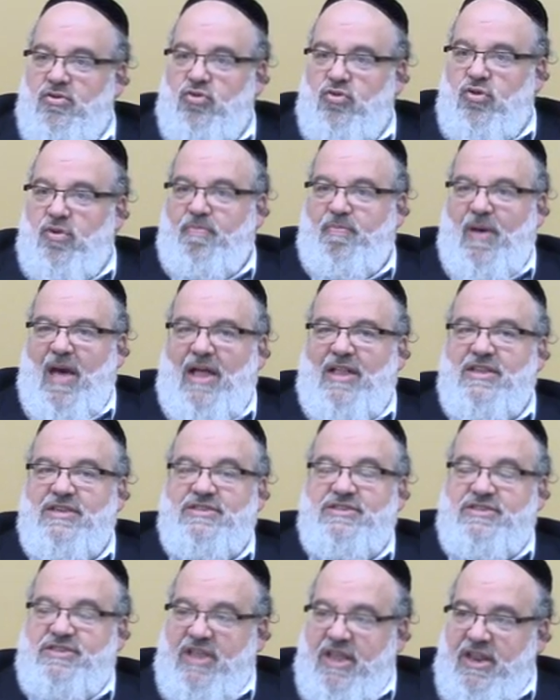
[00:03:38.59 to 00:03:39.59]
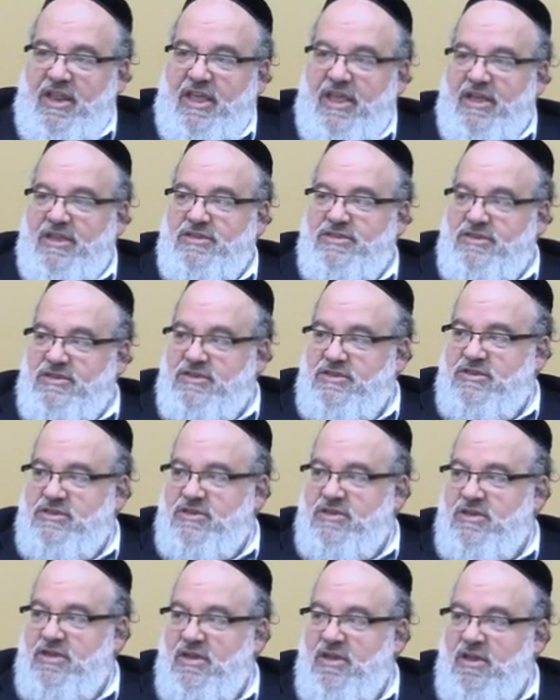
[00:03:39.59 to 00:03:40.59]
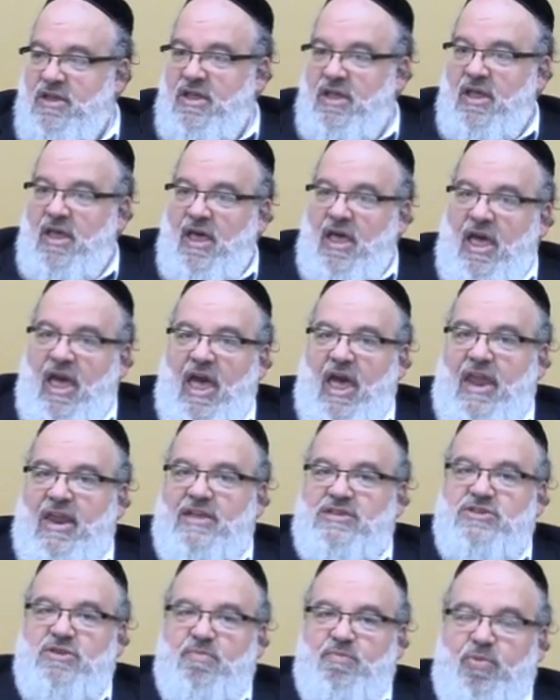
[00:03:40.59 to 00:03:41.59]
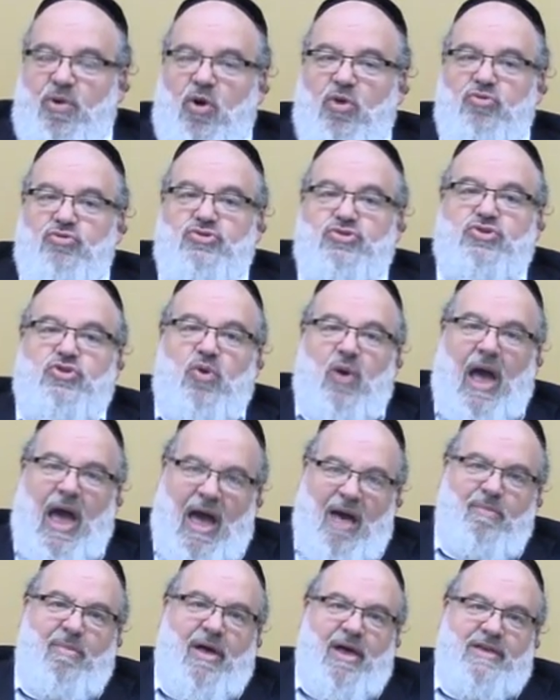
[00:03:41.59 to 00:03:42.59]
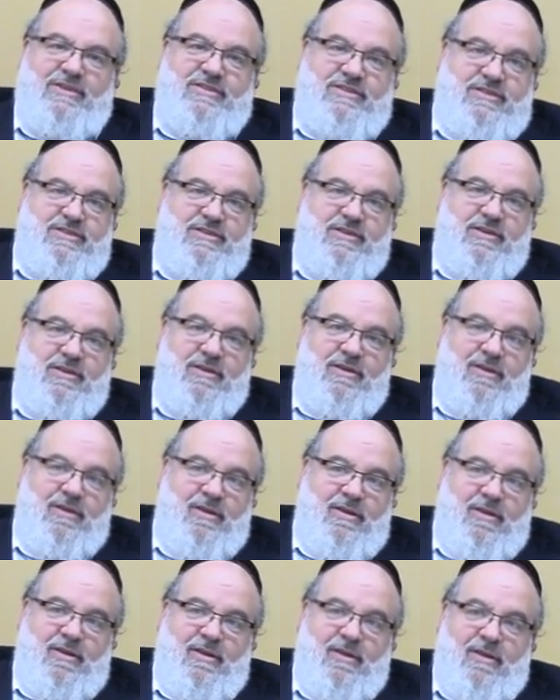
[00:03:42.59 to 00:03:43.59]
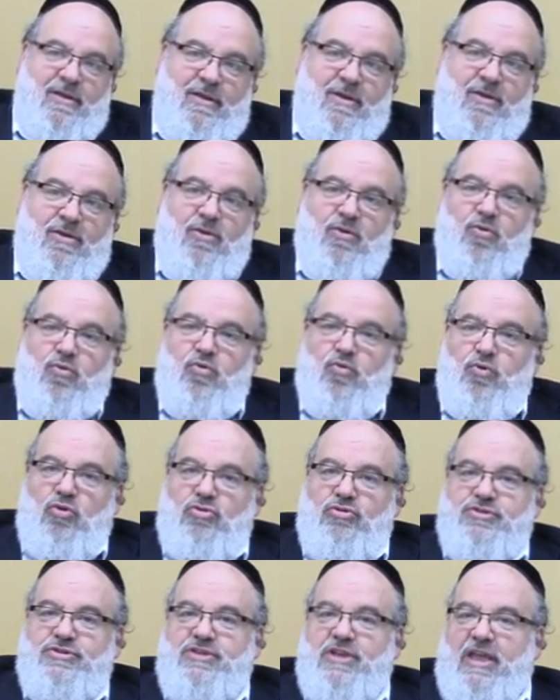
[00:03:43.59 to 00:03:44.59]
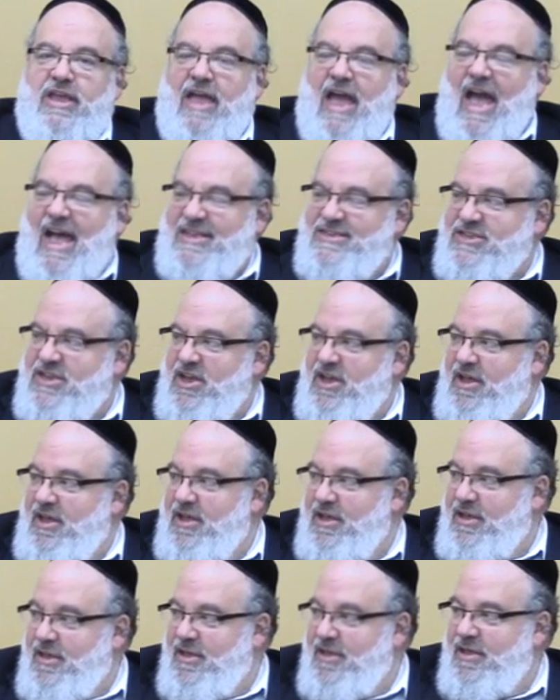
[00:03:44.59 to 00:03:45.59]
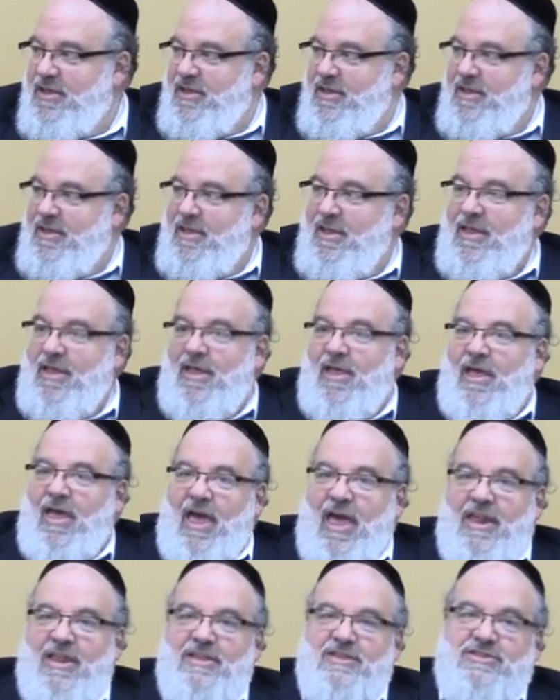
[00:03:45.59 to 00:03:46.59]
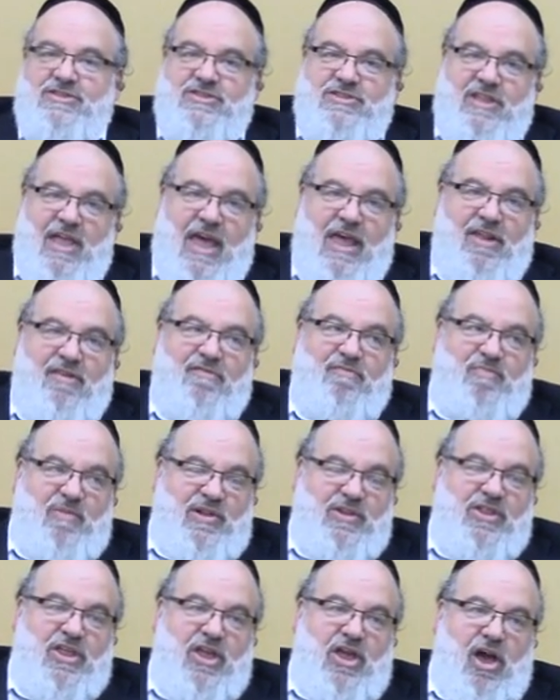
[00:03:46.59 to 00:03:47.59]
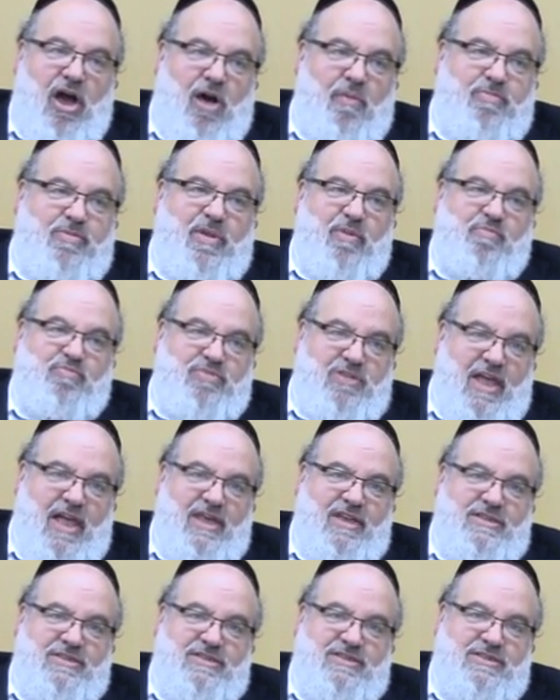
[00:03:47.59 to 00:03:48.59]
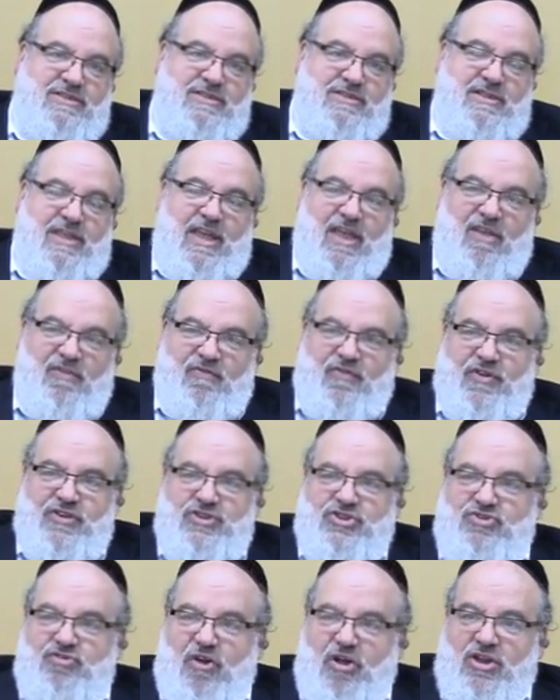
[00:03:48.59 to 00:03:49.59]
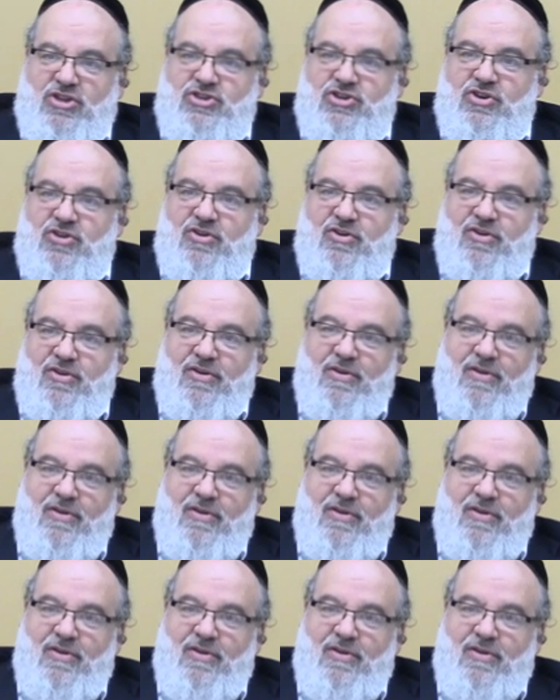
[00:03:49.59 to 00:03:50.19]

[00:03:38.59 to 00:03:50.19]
to the Palestinians, and as opposed to Hamas, who rules in Gaza, and instead of building up the place, infrastructure,